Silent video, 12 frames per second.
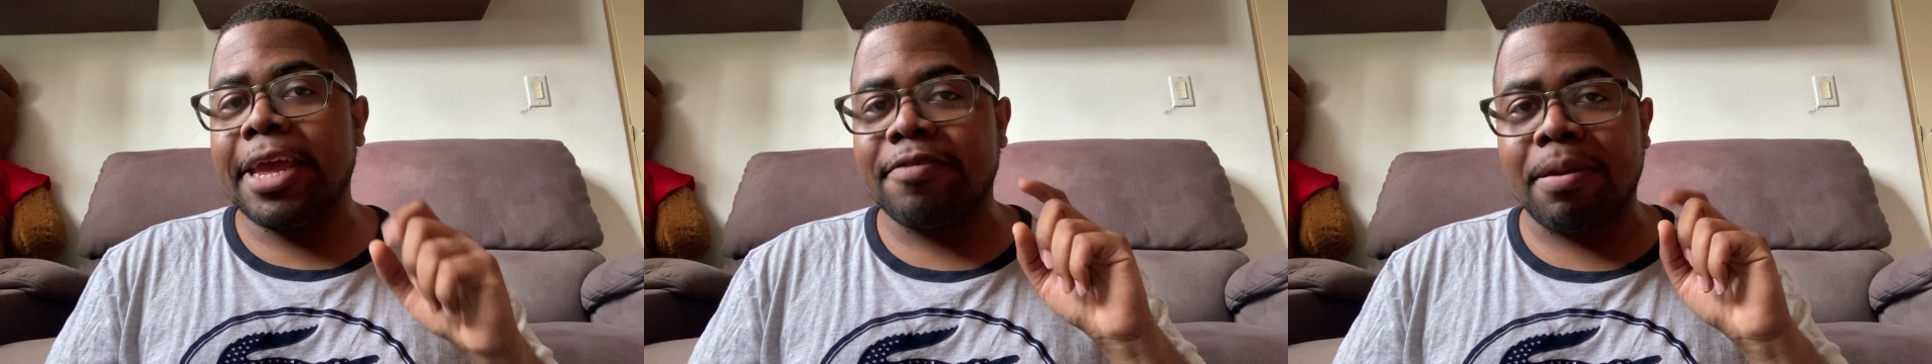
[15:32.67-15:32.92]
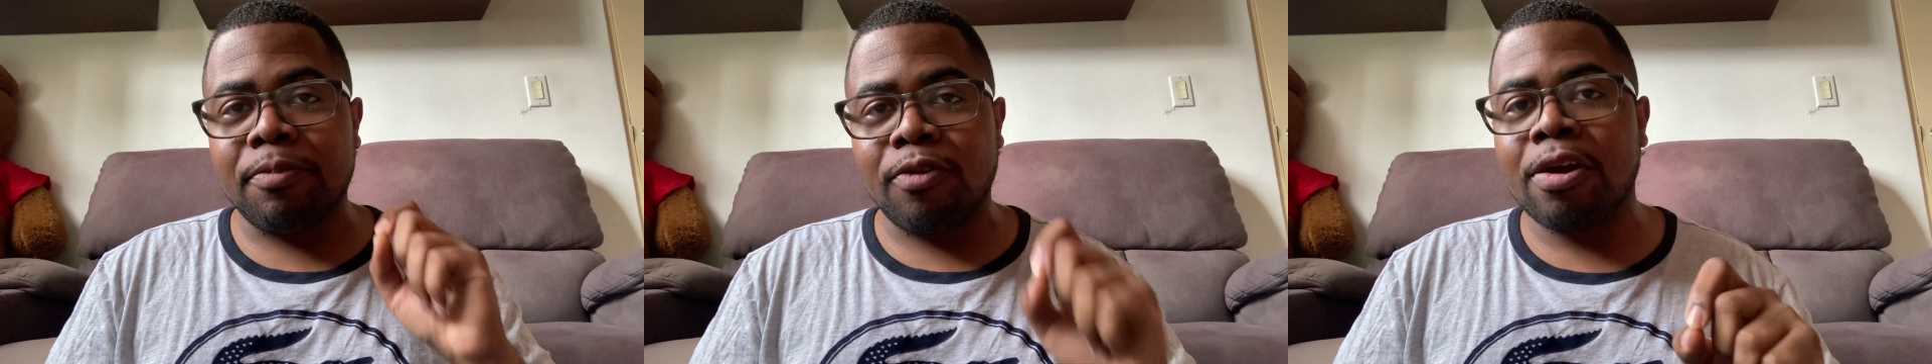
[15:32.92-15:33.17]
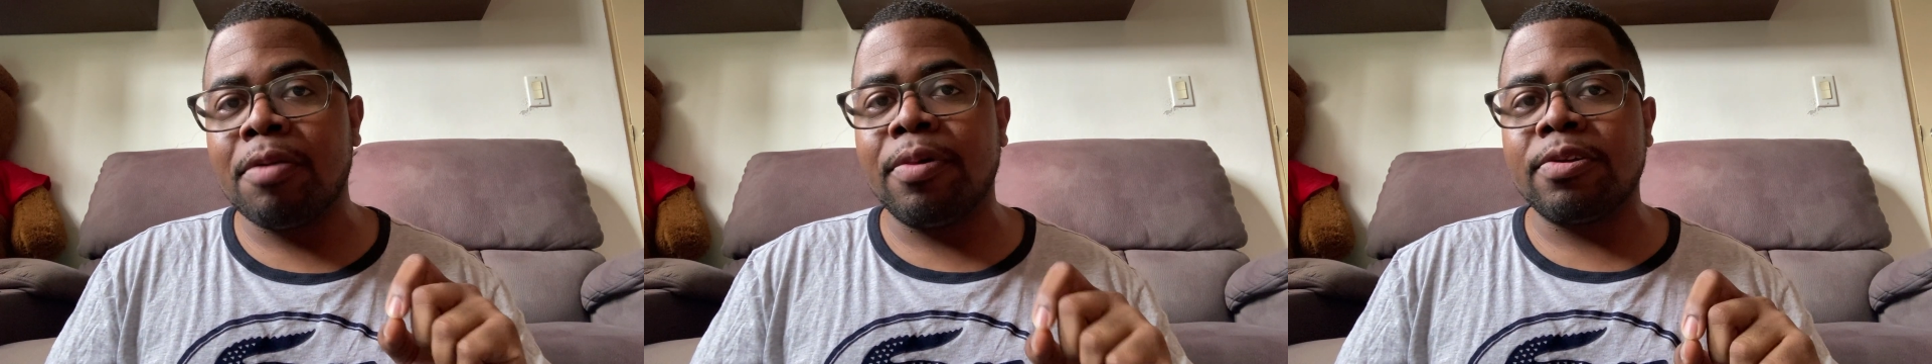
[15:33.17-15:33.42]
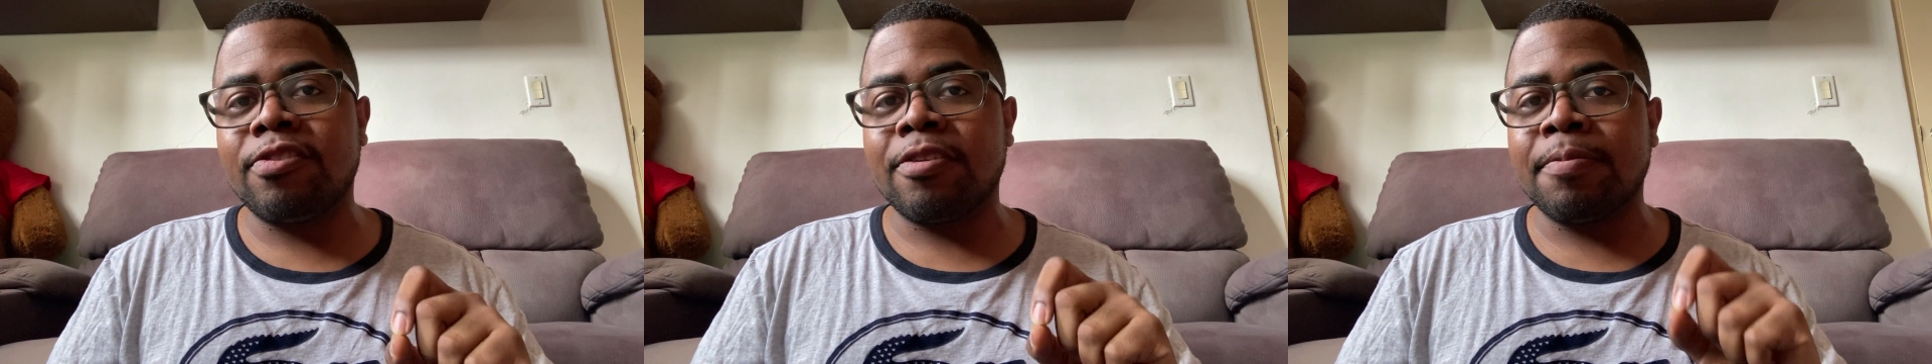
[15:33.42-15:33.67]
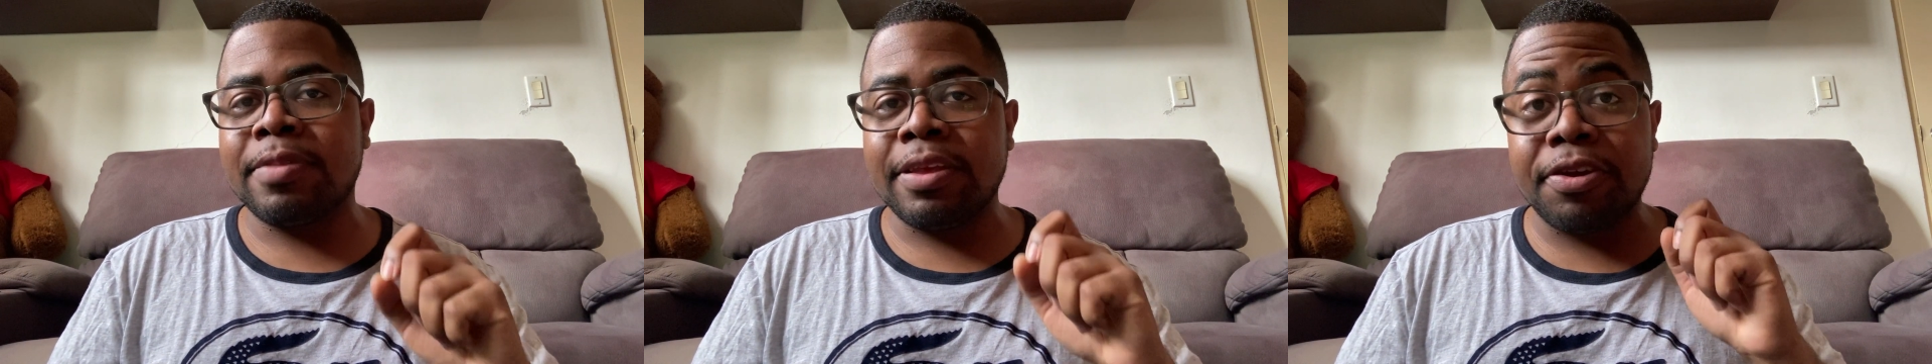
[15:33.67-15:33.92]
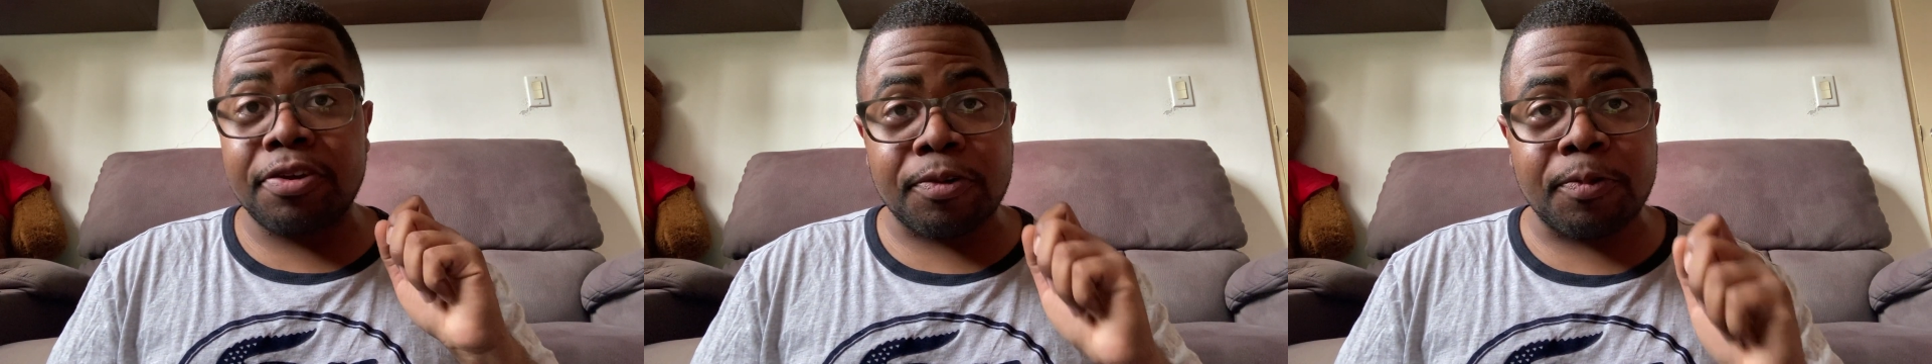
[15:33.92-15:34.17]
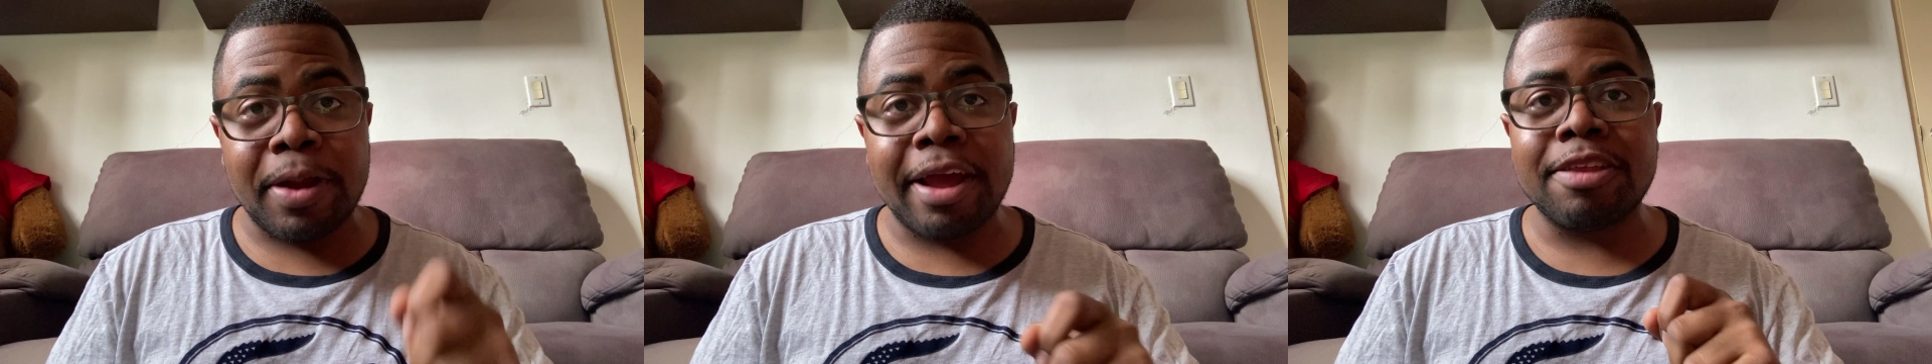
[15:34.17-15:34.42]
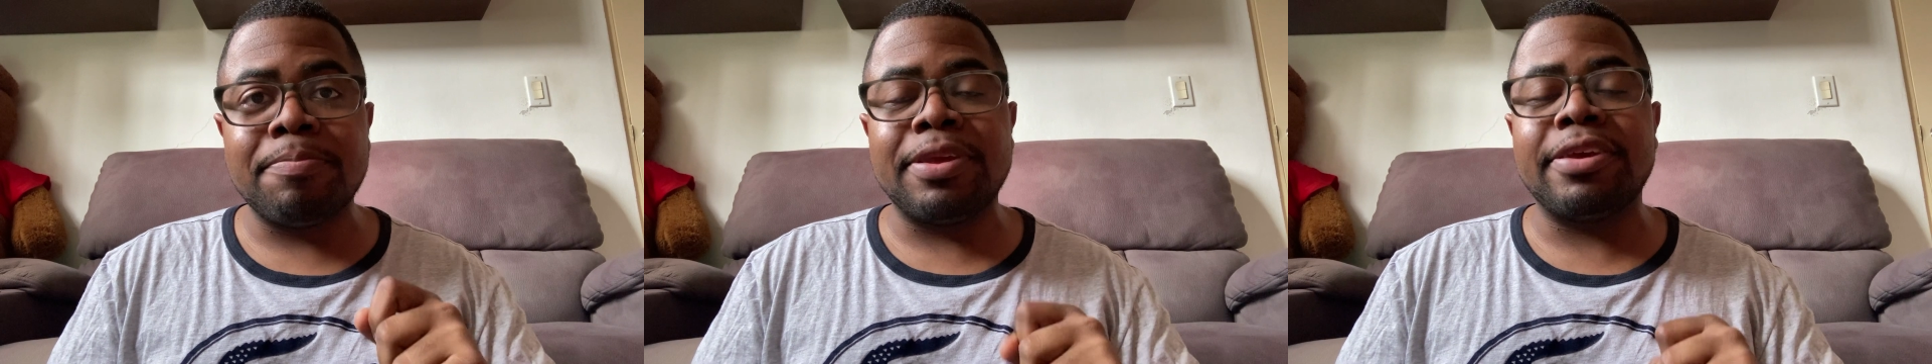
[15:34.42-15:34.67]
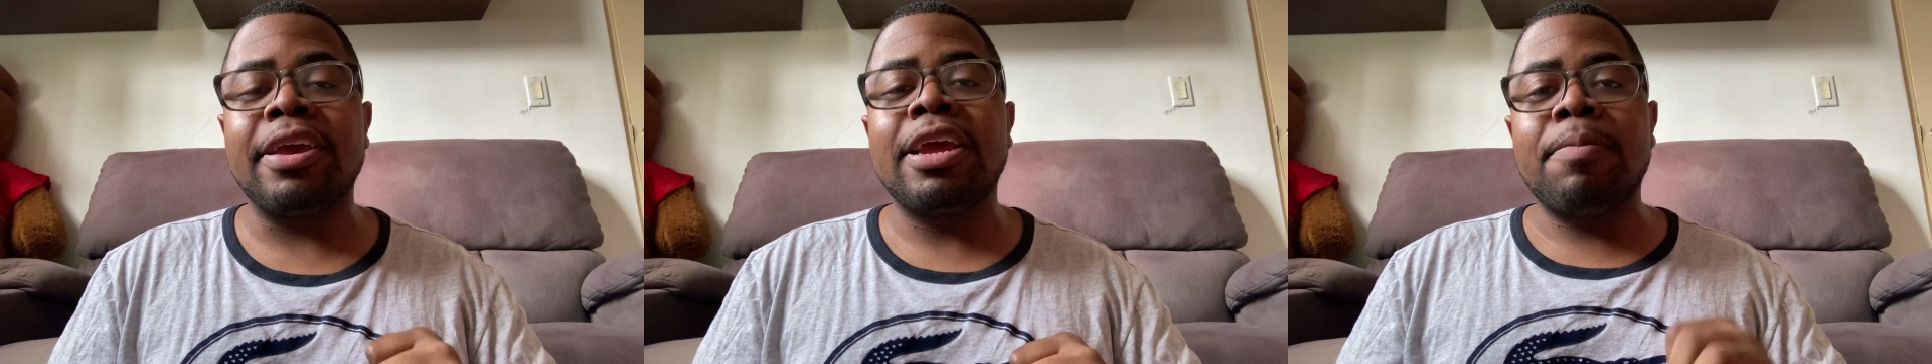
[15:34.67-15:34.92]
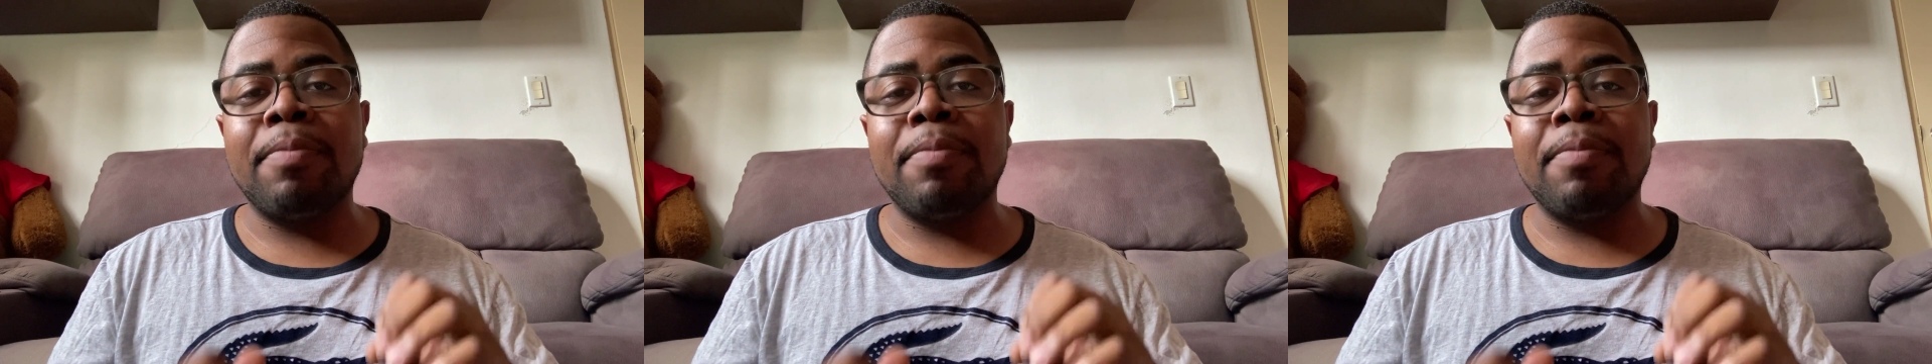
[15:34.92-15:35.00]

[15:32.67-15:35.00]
If I'm wrong about something, correct me,